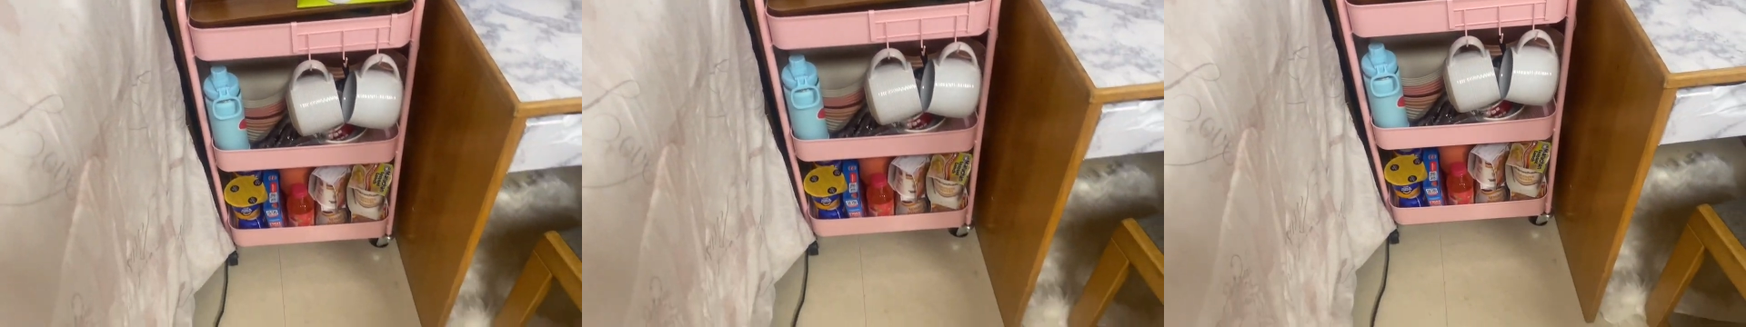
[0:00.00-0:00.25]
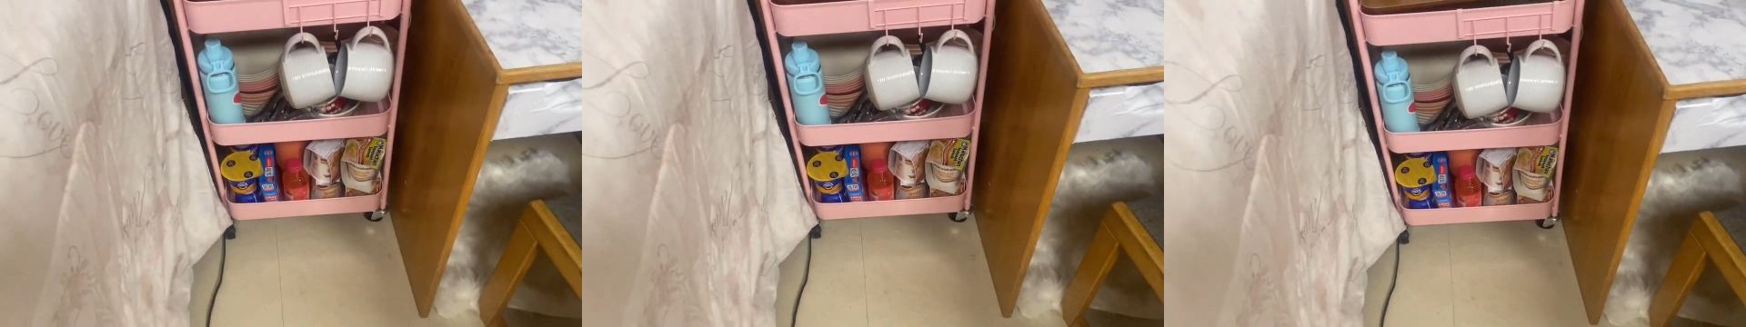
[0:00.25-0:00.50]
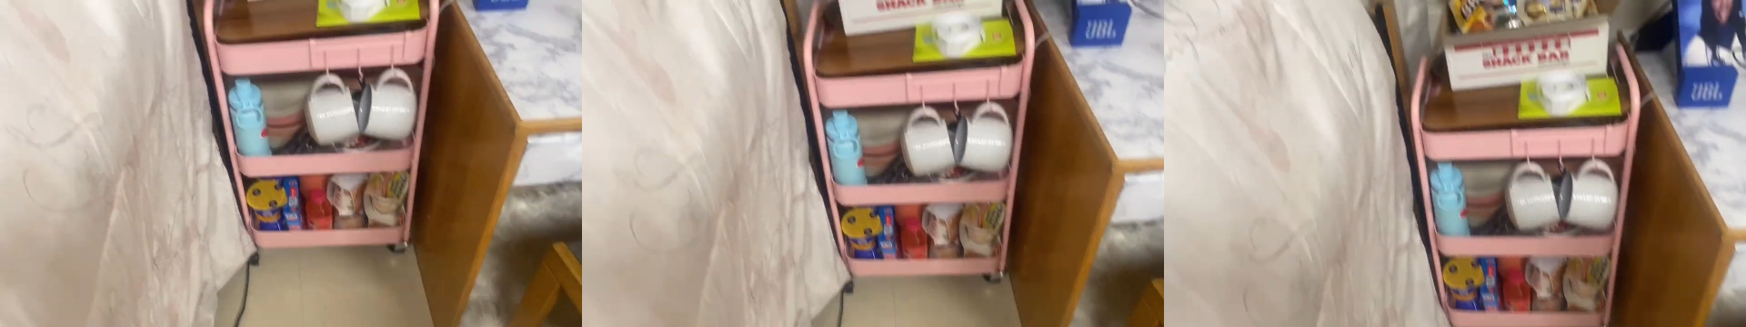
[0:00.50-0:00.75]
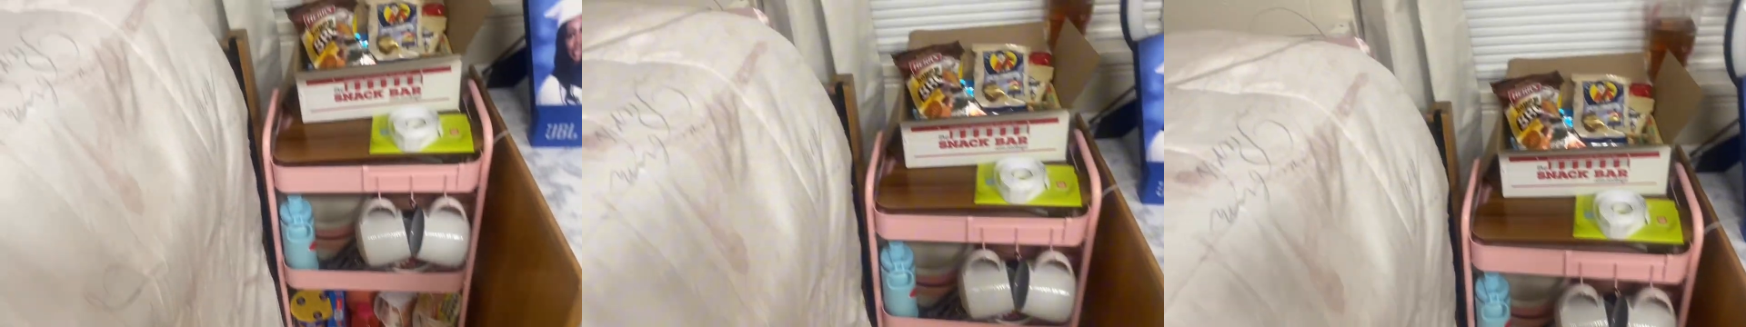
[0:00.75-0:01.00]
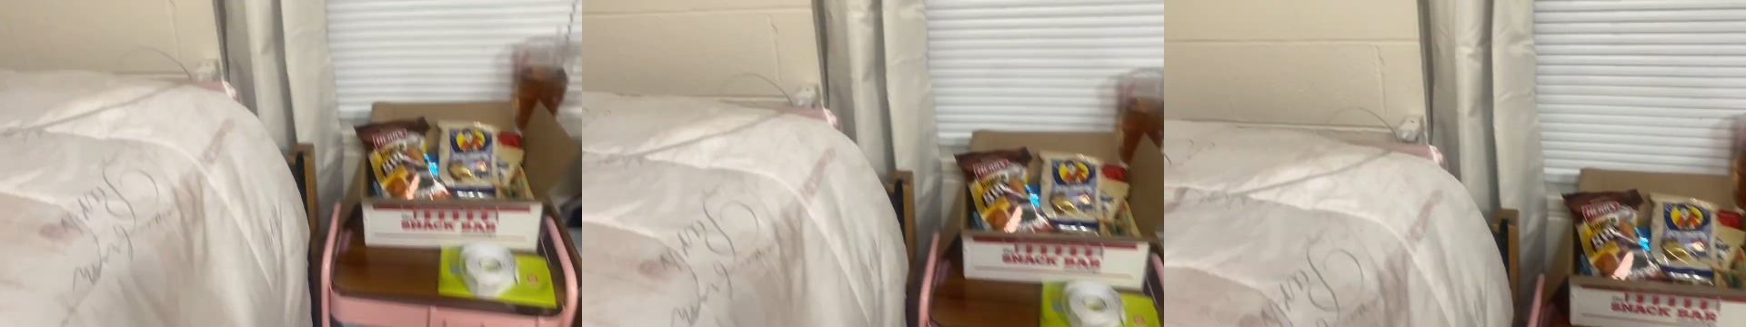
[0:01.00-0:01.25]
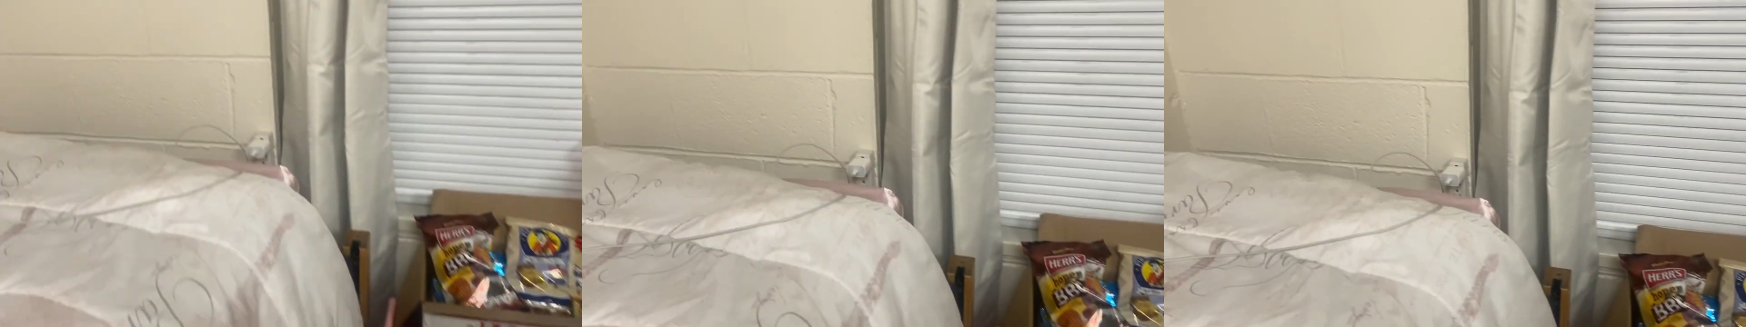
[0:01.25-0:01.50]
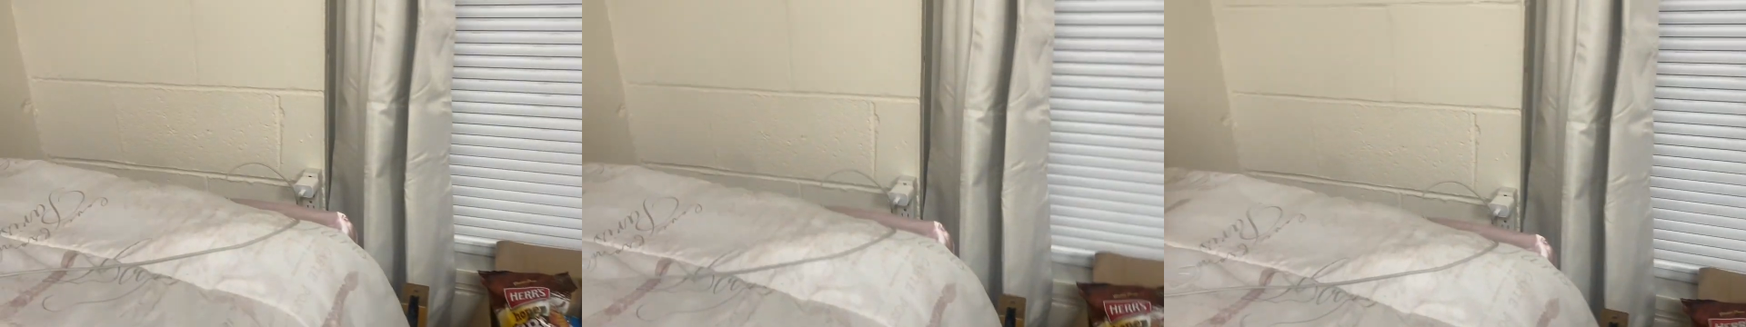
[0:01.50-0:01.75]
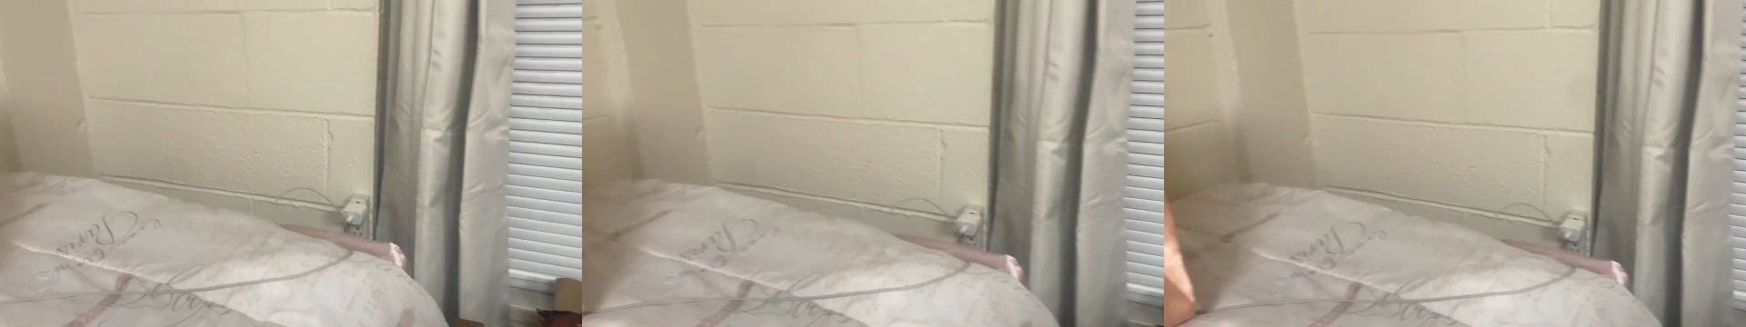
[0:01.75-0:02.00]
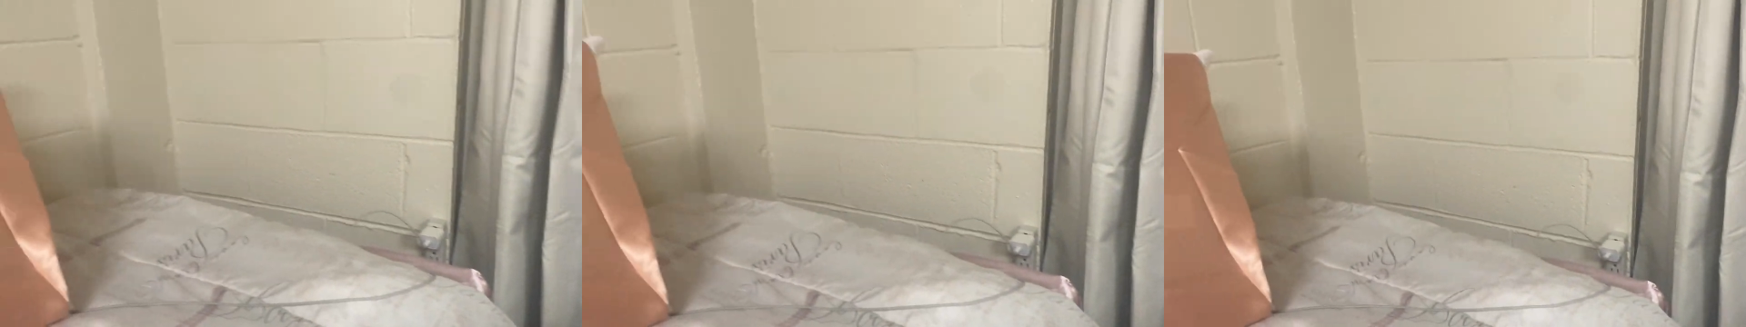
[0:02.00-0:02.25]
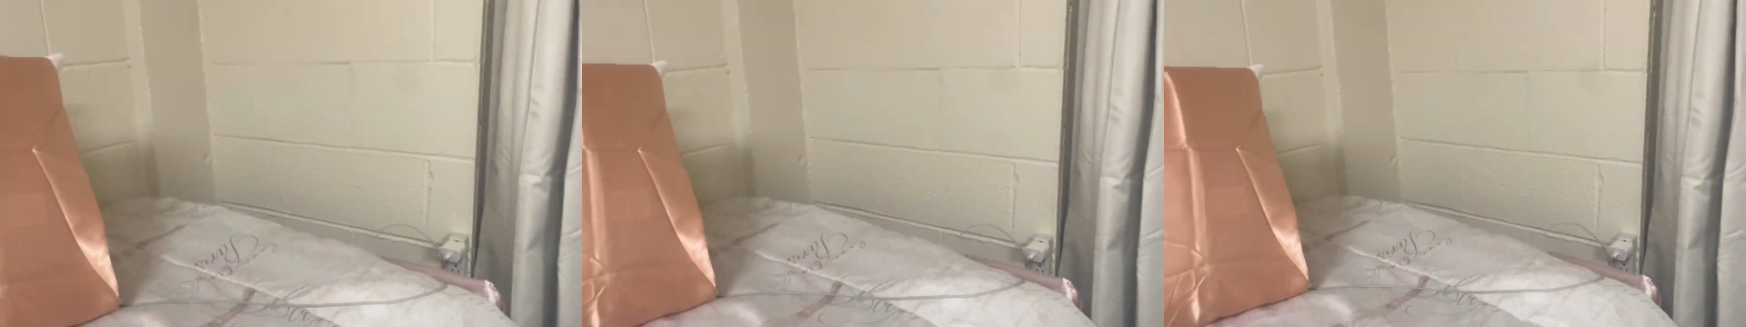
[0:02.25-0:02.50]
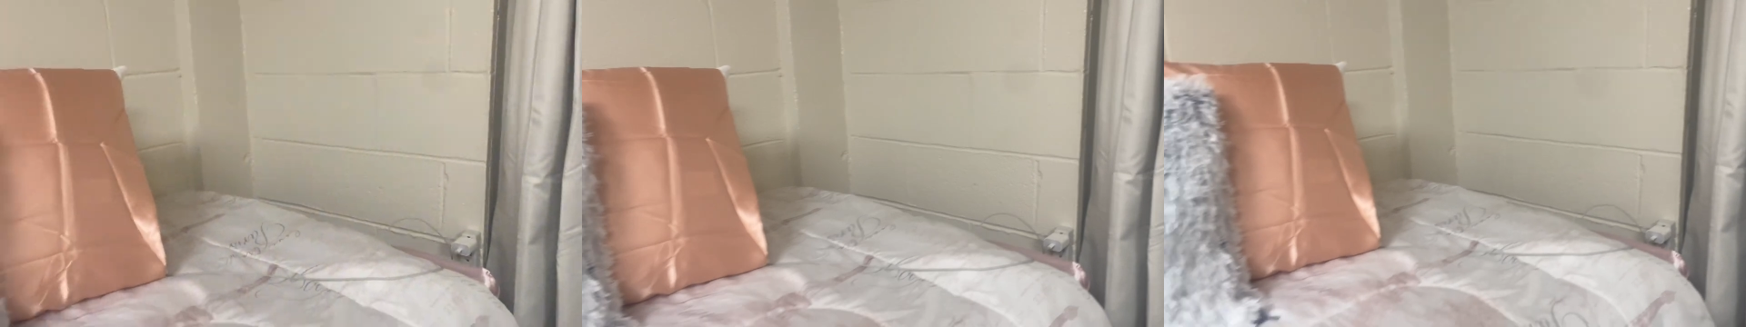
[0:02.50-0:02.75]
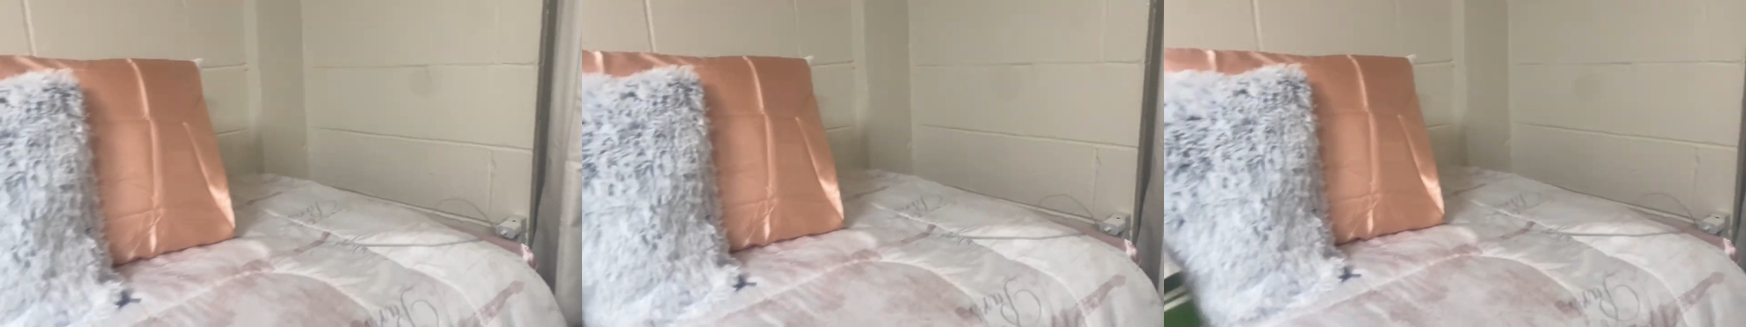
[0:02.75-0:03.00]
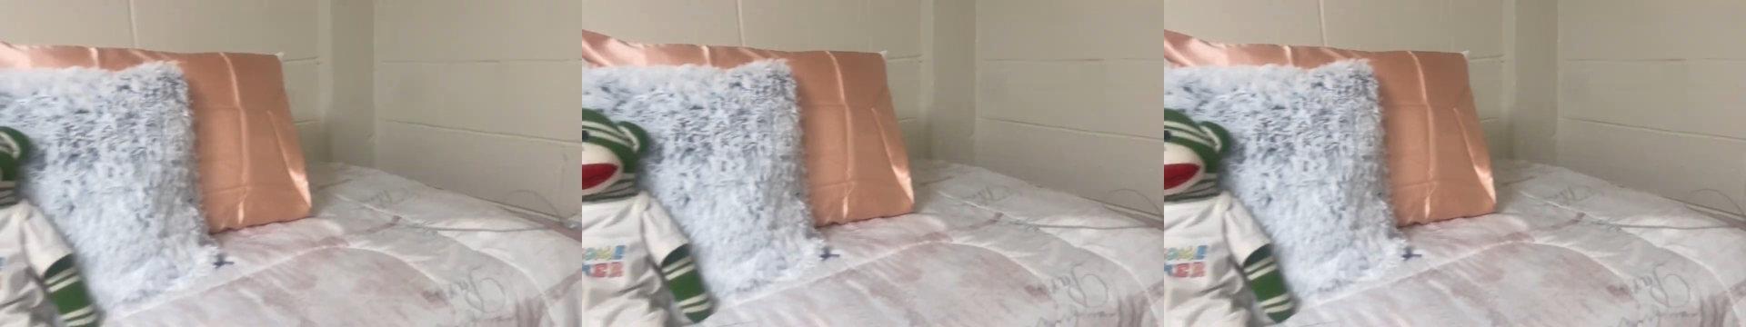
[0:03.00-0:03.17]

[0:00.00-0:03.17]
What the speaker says: (no speaker visible)